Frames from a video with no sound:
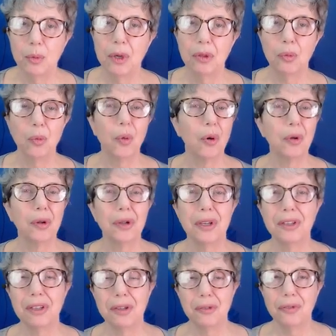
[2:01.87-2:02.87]
with wool
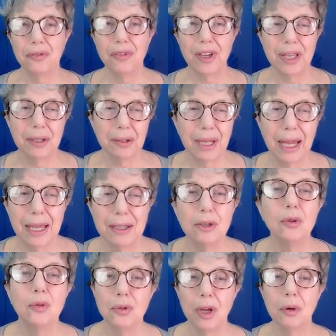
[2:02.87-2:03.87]
and you feel like
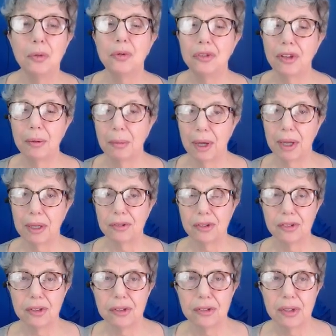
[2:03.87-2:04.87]
you know some
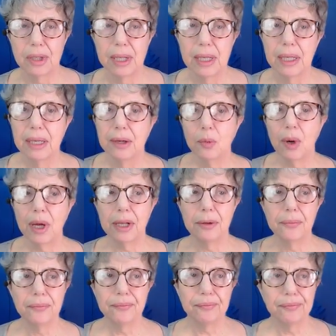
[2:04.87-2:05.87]
answers.
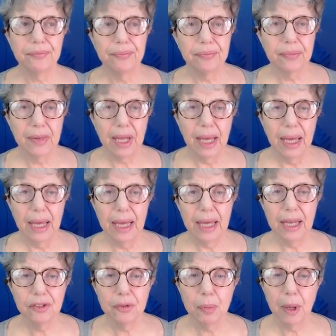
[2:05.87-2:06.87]
Well,
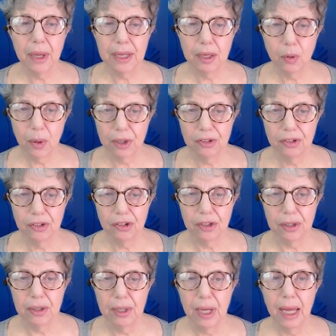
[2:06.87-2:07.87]
Here's my
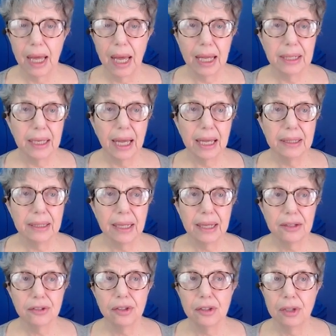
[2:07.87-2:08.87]
question, and I'd
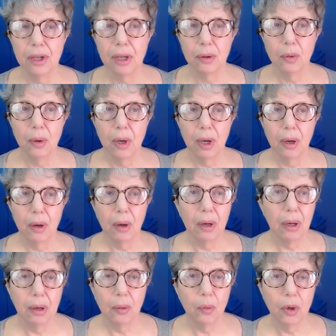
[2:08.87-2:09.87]
like to know
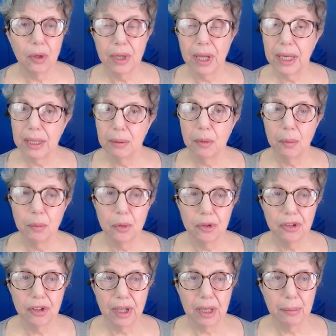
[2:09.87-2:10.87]
what anyone would
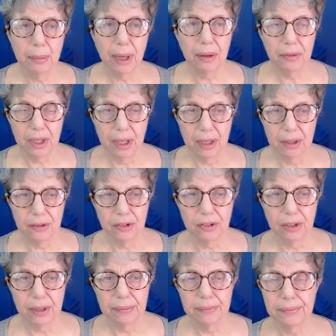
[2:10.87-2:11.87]
say about the
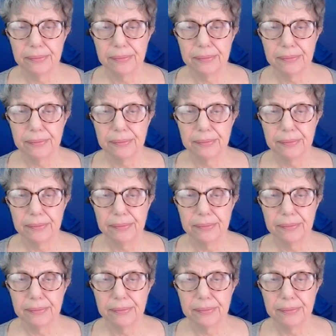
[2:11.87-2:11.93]
answer.